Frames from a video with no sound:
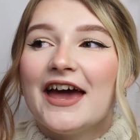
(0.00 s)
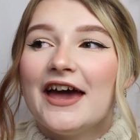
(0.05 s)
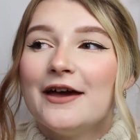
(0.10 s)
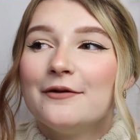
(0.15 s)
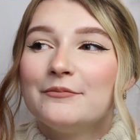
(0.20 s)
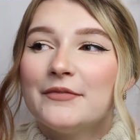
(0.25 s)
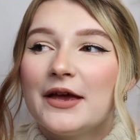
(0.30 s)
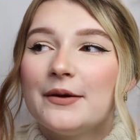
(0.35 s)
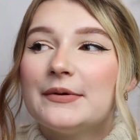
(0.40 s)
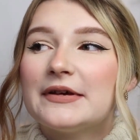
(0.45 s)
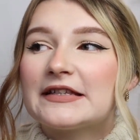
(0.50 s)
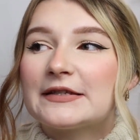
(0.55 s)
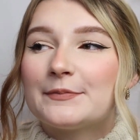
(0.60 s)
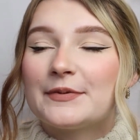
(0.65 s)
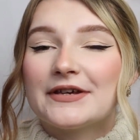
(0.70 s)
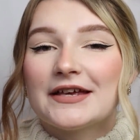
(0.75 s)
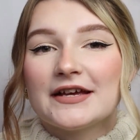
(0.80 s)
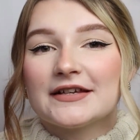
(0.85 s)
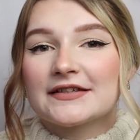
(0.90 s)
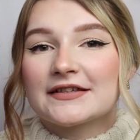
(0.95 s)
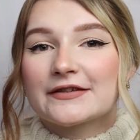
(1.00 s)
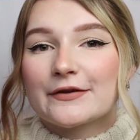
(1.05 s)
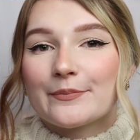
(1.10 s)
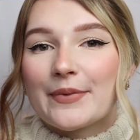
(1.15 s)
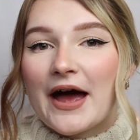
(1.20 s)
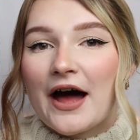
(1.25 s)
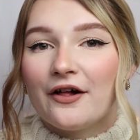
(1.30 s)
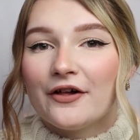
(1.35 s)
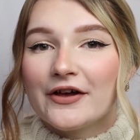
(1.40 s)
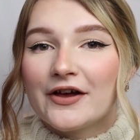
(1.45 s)
And maybe it's because it's a
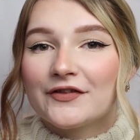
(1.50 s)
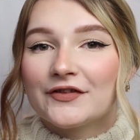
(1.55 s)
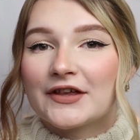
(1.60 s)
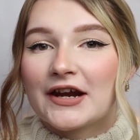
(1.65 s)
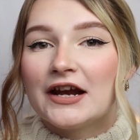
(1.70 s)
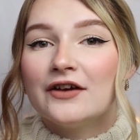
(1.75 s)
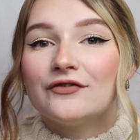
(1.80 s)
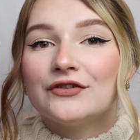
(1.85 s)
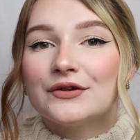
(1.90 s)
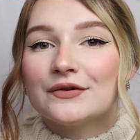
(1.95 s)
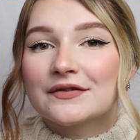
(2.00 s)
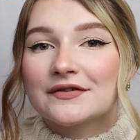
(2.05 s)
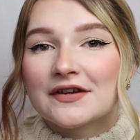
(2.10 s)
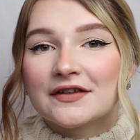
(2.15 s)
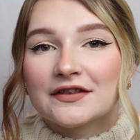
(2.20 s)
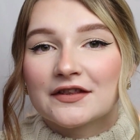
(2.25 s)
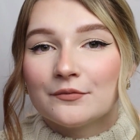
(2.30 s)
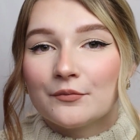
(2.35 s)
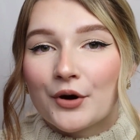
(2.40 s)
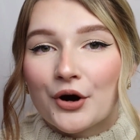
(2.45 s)
palette that I've used it the